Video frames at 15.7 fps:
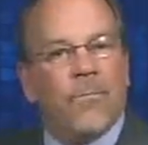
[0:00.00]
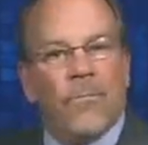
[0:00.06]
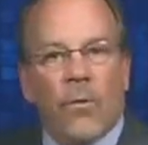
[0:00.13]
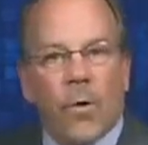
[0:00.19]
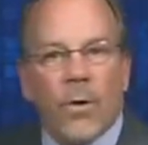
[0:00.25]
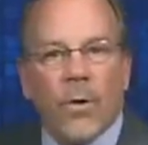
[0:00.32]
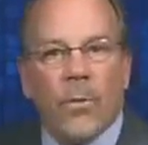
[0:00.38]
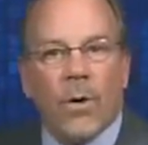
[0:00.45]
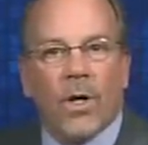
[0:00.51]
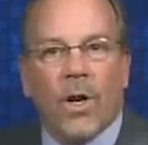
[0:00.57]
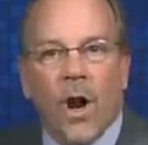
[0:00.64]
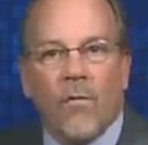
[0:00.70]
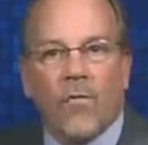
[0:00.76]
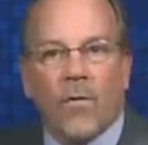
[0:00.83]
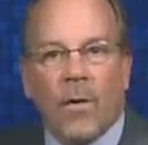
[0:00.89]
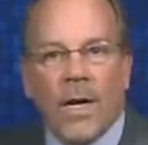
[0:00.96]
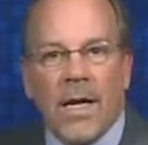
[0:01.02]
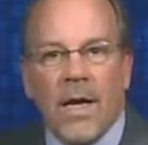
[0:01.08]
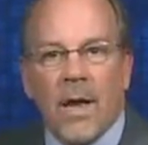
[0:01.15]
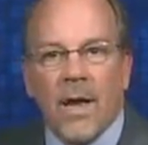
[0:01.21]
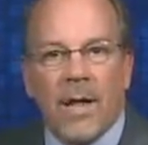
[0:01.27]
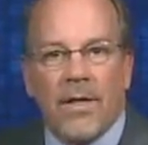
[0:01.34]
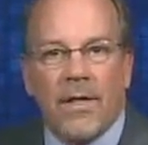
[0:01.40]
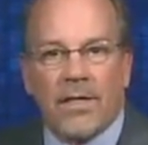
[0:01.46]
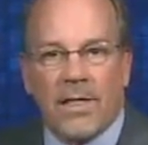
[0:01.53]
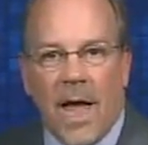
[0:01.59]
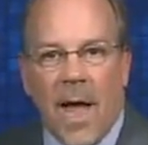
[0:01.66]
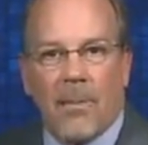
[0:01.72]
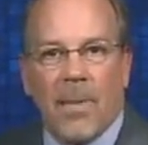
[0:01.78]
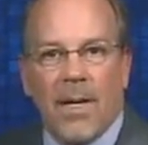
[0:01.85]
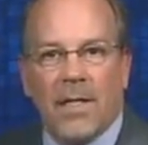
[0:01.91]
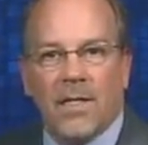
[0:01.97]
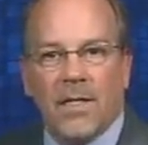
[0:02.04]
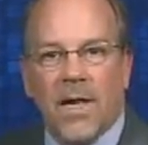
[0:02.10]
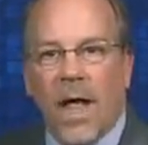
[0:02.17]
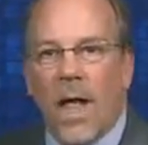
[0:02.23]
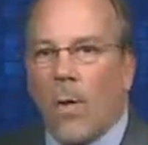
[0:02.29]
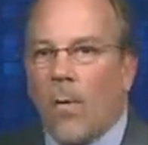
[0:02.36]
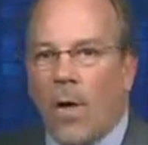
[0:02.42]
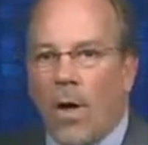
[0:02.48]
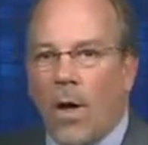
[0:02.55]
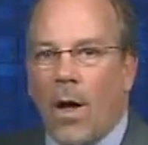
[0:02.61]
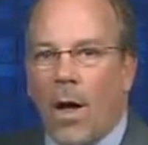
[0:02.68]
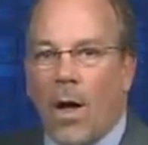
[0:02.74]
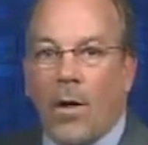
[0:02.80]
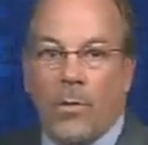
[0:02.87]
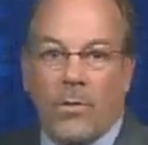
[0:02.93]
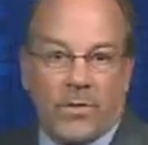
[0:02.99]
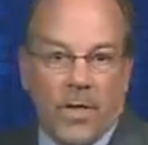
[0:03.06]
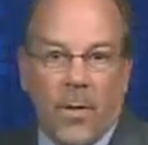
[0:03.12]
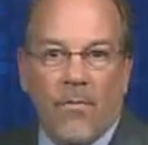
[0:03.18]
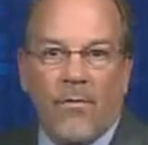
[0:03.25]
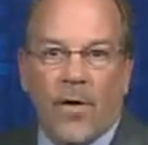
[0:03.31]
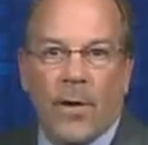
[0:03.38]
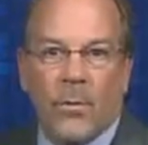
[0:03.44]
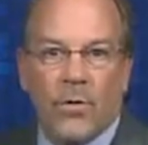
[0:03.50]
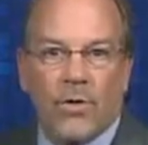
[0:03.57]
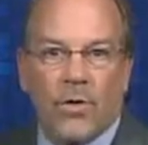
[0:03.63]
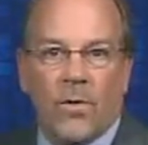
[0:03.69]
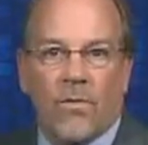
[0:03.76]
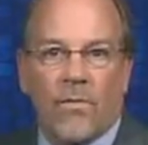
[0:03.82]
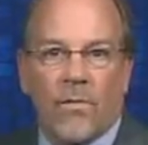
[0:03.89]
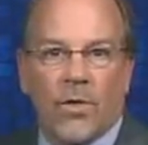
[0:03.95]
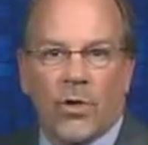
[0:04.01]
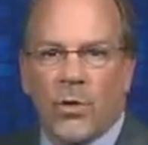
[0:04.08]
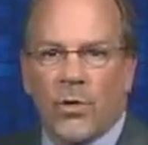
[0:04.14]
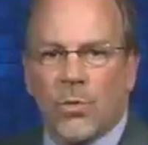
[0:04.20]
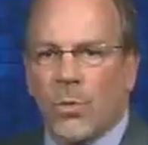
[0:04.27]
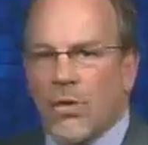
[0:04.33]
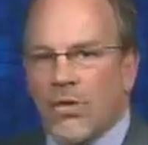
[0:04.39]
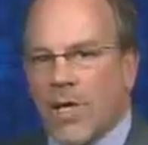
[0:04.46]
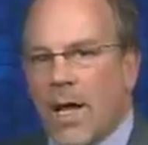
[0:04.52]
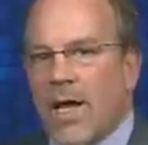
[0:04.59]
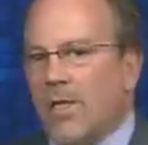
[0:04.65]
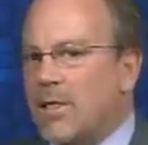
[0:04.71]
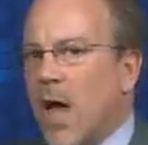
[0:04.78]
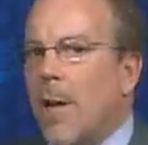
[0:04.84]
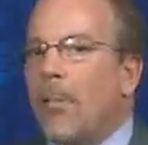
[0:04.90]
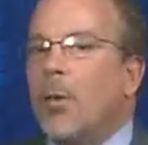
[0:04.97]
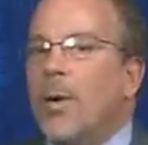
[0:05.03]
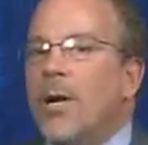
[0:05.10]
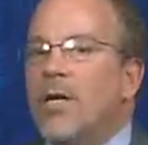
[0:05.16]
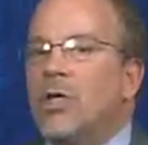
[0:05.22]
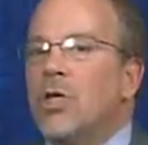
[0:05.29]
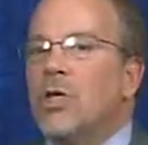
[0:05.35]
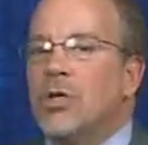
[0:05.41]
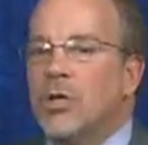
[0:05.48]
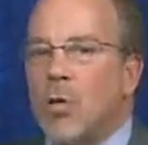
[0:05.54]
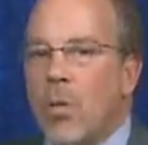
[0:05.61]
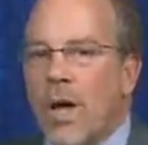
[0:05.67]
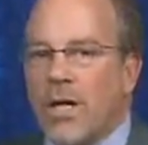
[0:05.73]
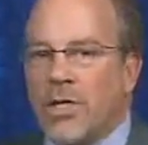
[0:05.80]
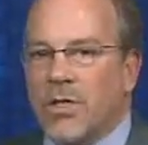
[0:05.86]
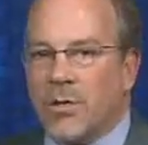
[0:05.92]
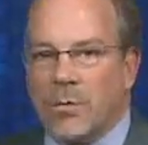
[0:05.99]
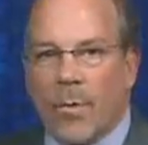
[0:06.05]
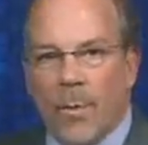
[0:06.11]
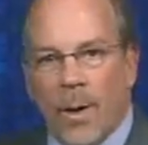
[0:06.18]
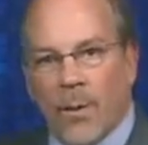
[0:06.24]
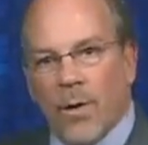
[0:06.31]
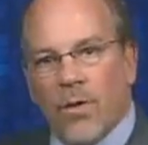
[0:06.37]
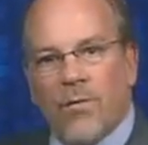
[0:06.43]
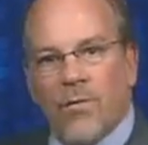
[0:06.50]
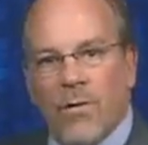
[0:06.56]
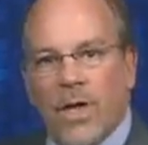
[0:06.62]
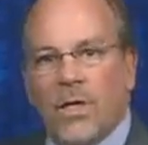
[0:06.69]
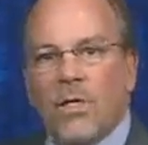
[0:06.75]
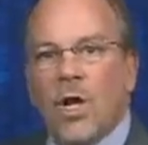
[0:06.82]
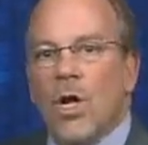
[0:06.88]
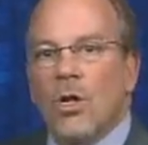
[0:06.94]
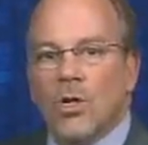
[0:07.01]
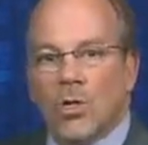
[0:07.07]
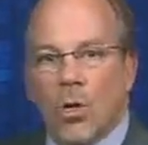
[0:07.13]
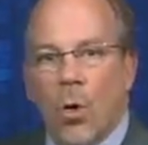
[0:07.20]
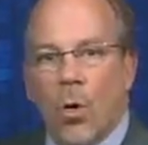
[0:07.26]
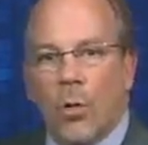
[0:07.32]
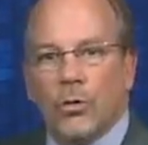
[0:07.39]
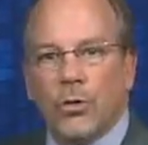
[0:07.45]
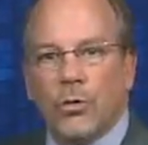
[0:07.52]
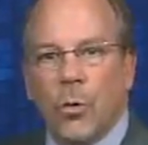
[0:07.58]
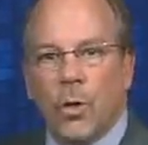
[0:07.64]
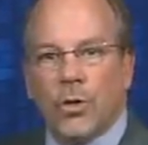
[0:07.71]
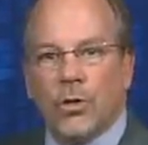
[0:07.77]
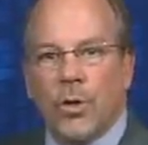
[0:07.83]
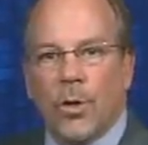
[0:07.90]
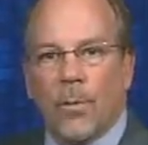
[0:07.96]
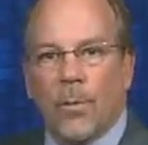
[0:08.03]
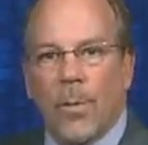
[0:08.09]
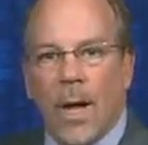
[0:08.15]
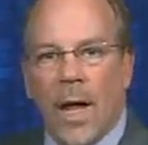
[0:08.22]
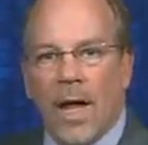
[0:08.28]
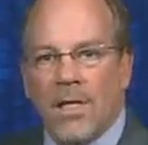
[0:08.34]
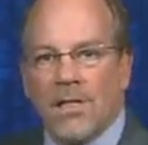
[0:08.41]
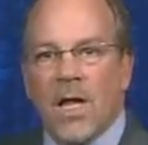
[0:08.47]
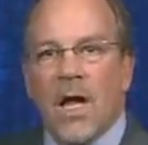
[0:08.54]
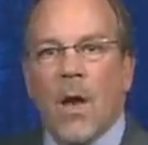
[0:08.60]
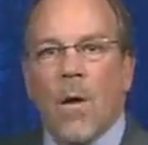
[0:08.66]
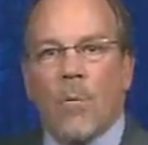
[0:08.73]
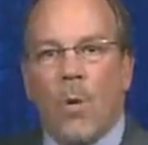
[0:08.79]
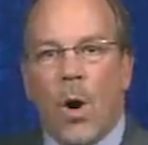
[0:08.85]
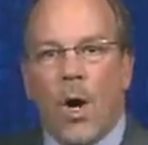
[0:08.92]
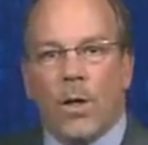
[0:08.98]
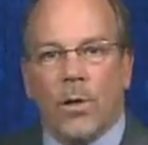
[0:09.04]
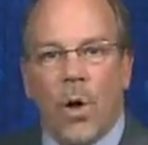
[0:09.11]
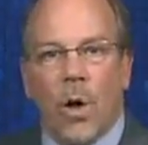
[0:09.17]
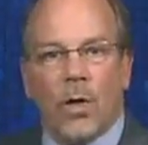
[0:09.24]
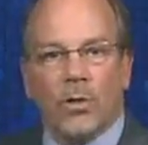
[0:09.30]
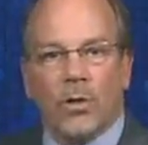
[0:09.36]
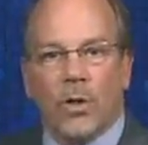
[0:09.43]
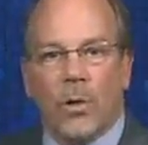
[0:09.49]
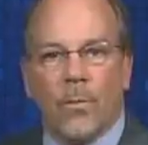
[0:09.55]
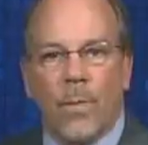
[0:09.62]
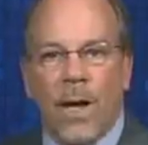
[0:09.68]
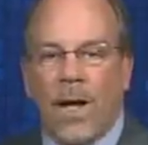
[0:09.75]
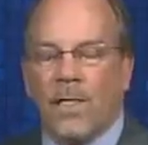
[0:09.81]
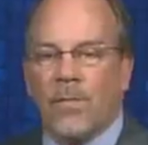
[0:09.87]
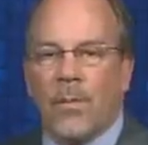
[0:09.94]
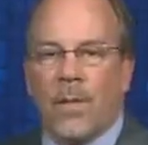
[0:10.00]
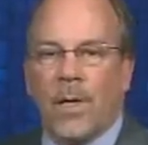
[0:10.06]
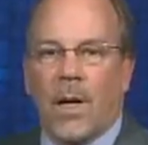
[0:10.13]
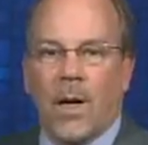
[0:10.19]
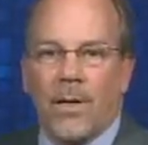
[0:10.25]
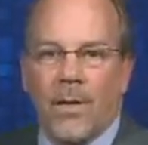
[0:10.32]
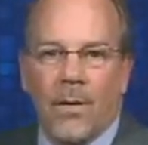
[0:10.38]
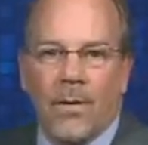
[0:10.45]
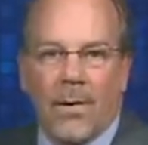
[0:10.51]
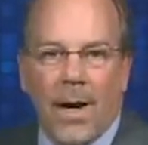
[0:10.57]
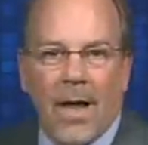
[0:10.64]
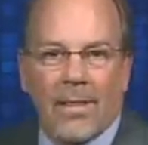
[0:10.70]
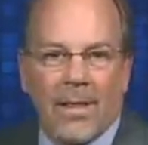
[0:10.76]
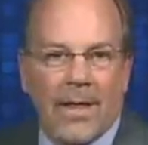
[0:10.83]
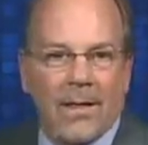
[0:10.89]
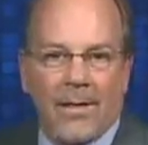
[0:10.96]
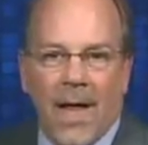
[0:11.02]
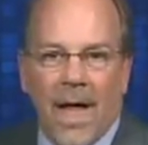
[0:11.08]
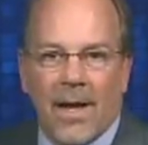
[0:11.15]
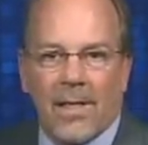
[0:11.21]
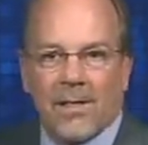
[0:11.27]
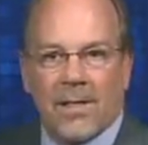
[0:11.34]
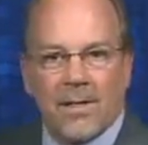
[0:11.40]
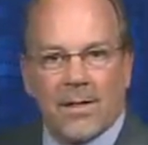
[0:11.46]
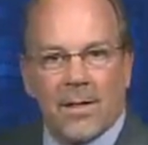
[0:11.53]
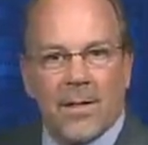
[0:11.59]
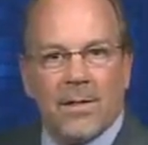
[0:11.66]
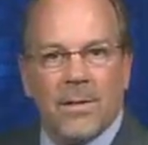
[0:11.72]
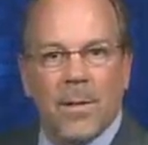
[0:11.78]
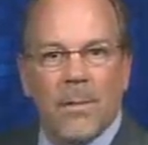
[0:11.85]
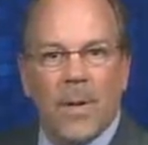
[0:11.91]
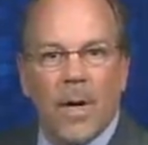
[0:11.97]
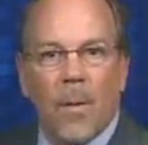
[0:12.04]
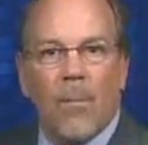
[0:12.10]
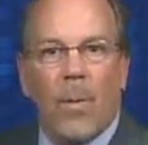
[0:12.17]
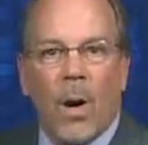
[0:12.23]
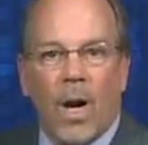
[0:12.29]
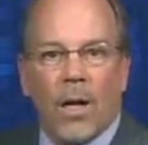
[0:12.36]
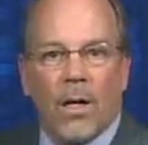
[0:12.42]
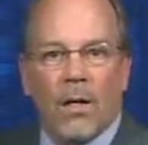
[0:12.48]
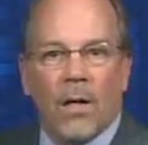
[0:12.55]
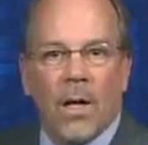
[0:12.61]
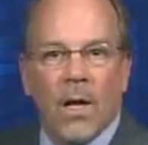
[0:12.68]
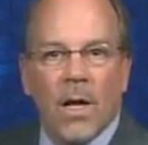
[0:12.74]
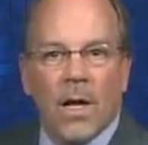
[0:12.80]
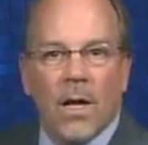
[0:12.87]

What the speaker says: for the recovery that's happening today? Well, some Federal Reserve officials will say it's Operation Twist. Remember, the Fed sold short-term bonds, bought long-term bonds, but you know what I think that is? It's like dipping a bucket